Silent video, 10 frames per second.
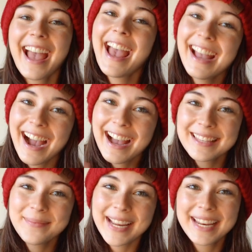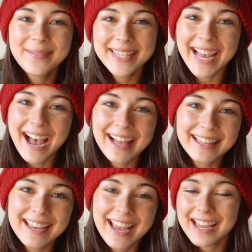Hey guys, my name is
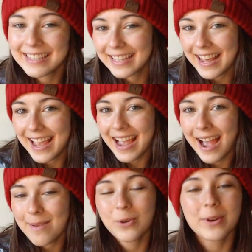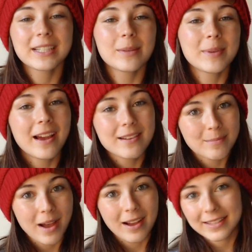Allie and today I'm going to be
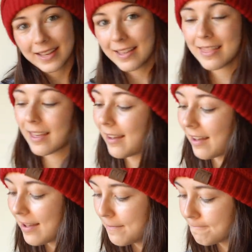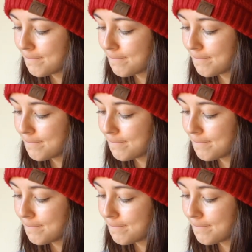unboxing the